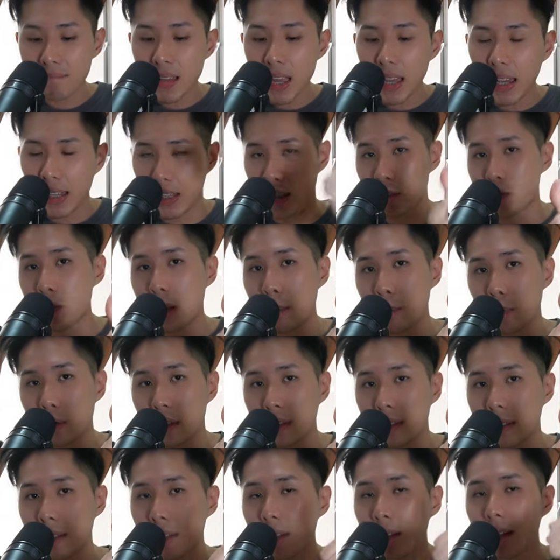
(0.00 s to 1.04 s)
inkjet
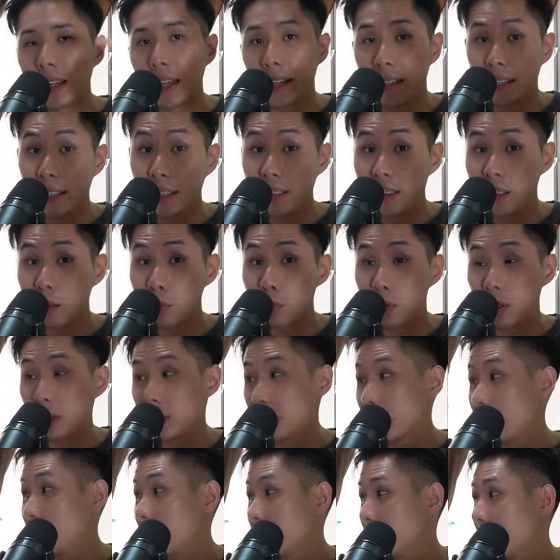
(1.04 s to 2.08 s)
printer and laser
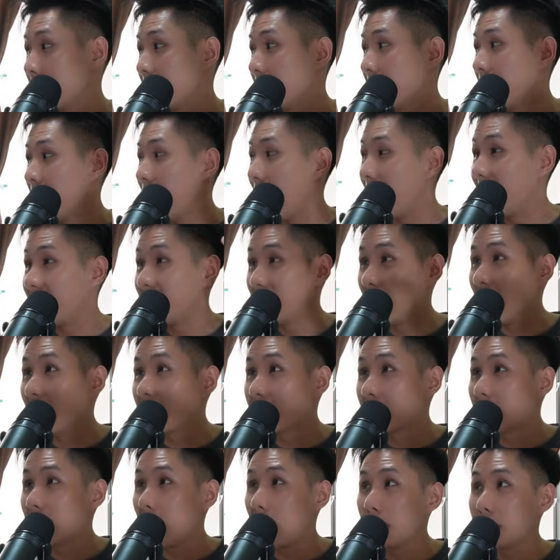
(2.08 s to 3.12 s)
printer. And the other
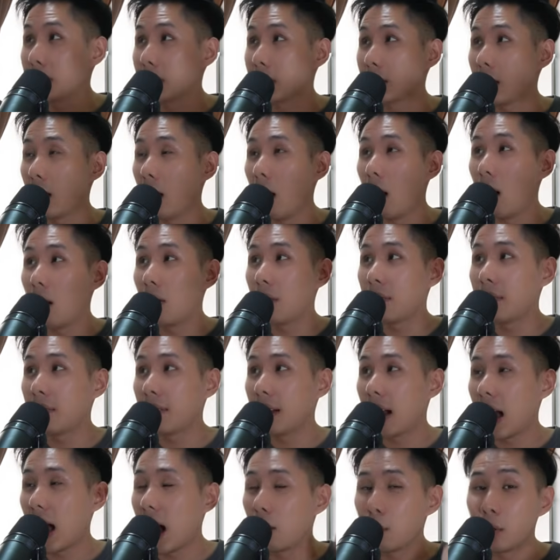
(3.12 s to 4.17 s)
types of
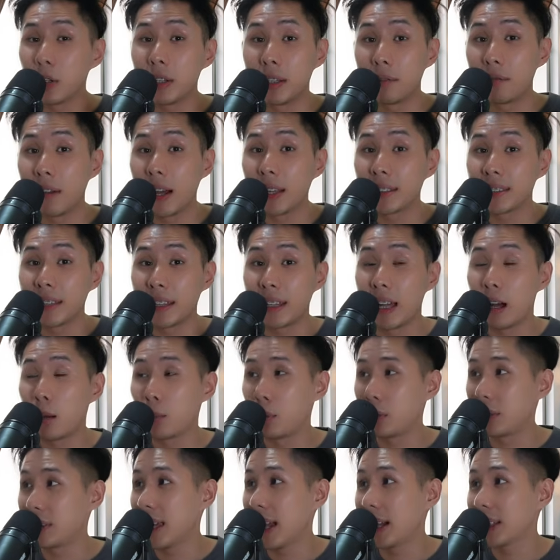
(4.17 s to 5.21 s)
output device that
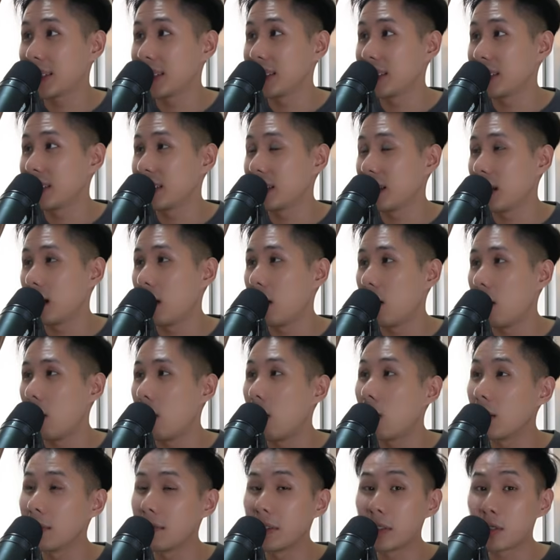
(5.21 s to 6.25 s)
output text or
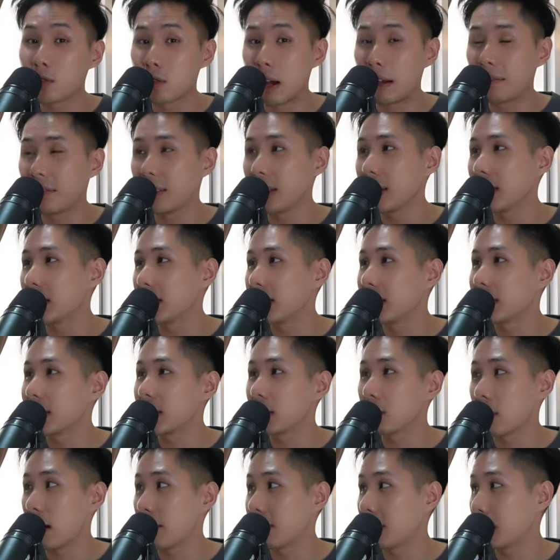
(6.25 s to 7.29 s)
even graphic is the
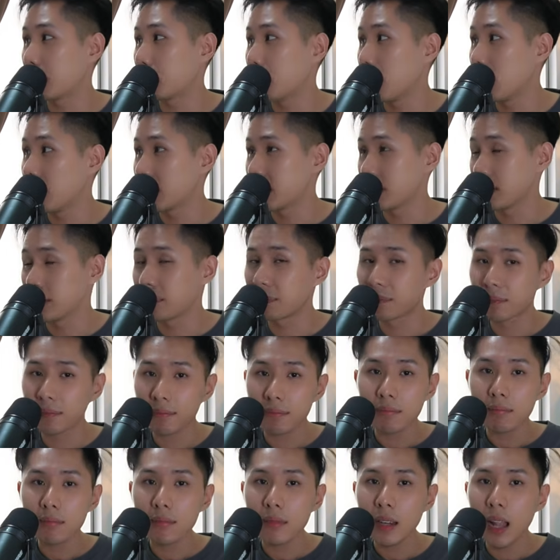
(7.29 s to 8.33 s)
graphic plotter.
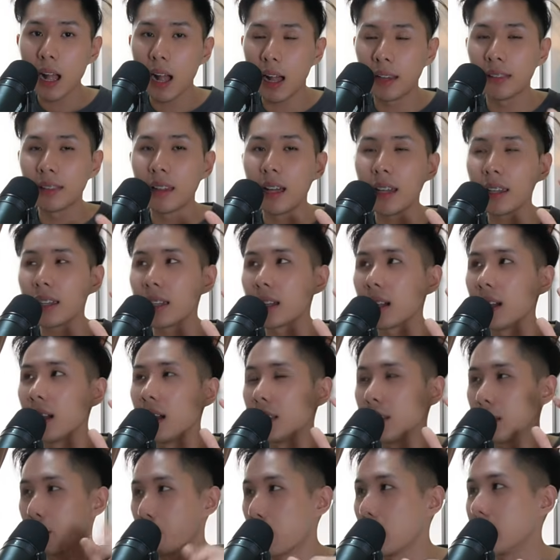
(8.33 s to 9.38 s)
Unlike
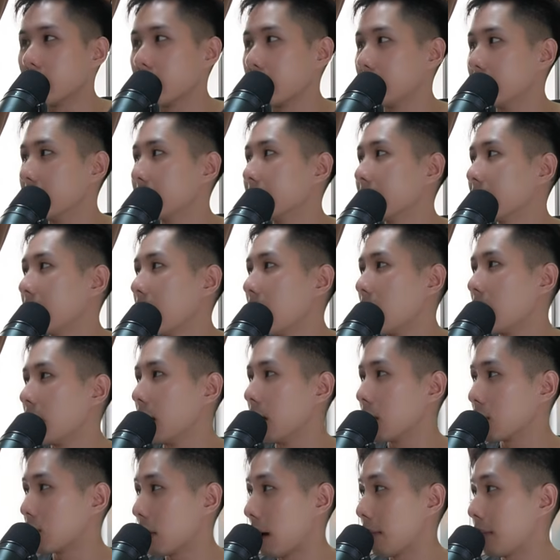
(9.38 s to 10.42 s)
the printers, a
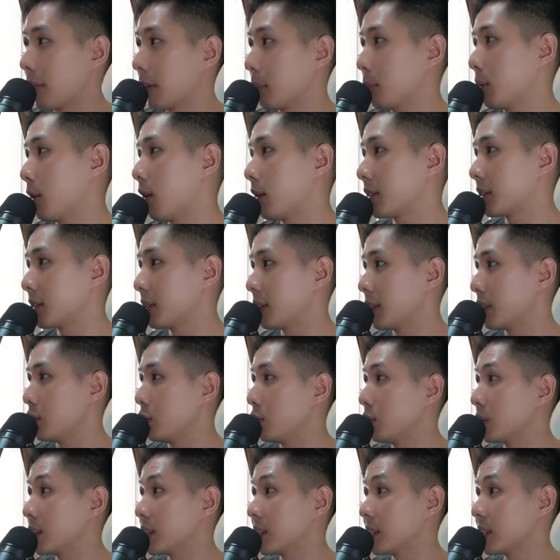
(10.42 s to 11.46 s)
graphic plotter
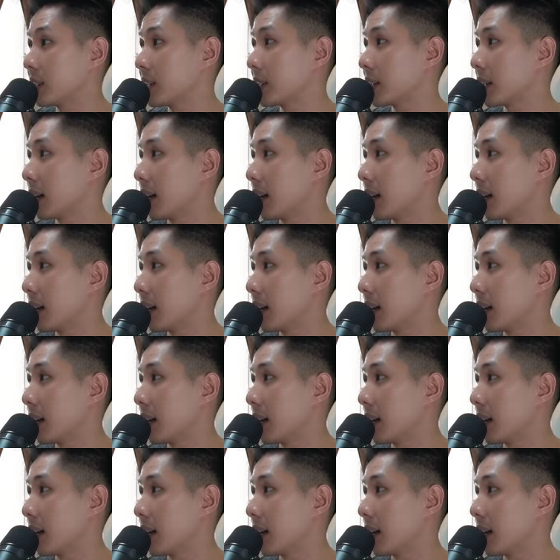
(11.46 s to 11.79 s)
uses,